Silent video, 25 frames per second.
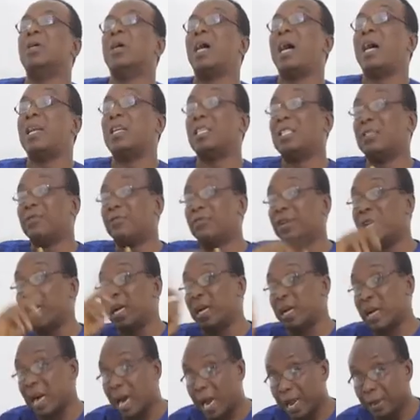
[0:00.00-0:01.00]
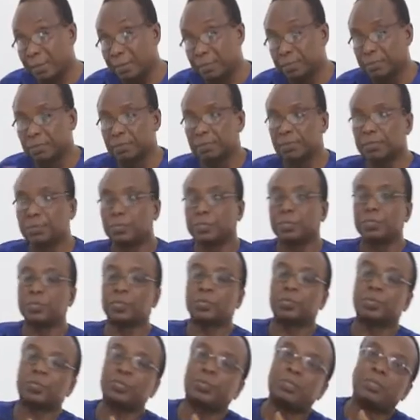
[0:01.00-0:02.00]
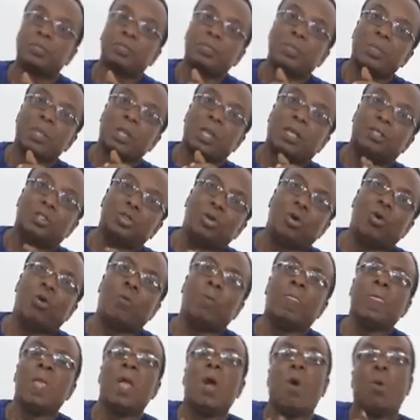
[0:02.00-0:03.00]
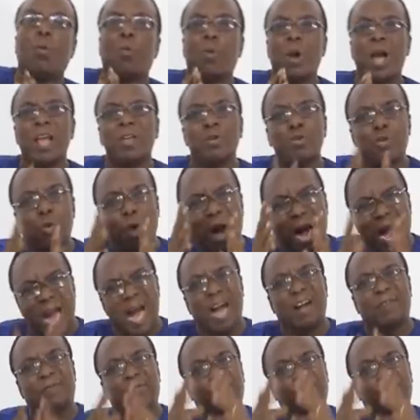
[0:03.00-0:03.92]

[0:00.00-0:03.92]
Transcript: and it's even a crime. So where you have